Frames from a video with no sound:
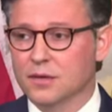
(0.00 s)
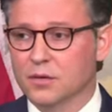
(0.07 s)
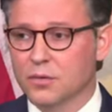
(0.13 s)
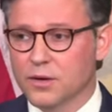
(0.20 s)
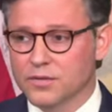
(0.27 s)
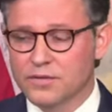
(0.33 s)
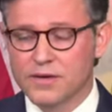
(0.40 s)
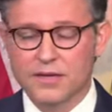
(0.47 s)

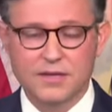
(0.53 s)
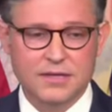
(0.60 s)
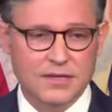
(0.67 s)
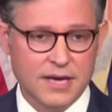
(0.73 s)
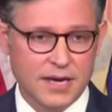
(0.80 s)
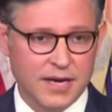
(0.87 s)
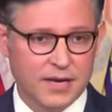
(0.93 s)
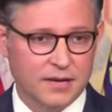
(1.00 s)
horrific
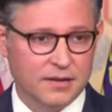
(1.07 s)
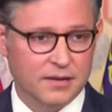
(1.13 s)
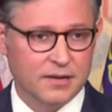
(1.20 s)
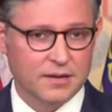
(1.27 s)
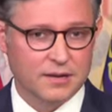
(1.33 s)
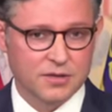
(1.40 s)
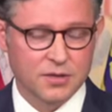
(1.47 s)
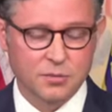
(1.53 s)
attack
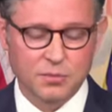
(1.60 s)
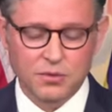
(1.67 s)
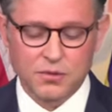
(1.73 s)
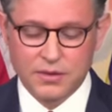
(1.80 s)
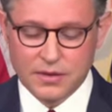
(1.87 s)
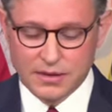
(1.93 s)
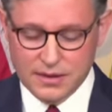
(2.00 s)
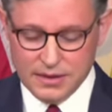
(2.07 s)
in
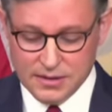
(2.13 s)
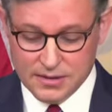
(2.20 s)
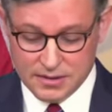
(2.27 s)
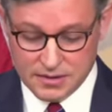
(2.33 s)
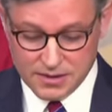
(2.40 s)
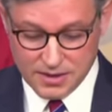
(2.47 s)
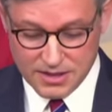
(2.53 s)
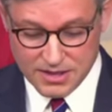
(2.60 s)
October,
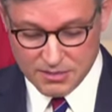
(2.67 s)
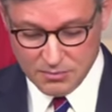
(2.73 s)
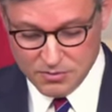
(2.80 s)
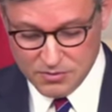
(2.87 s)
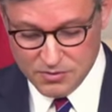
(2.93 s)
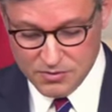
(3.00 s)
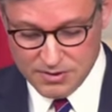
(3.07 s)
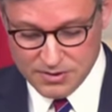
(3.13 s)
is
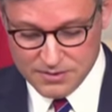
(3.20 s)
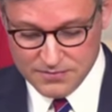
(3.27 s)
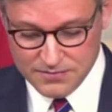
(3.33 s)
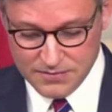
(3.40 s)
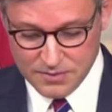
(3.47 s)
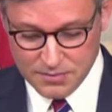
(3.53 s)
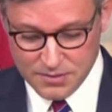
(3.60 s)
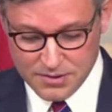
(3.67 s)
unconscionable to us.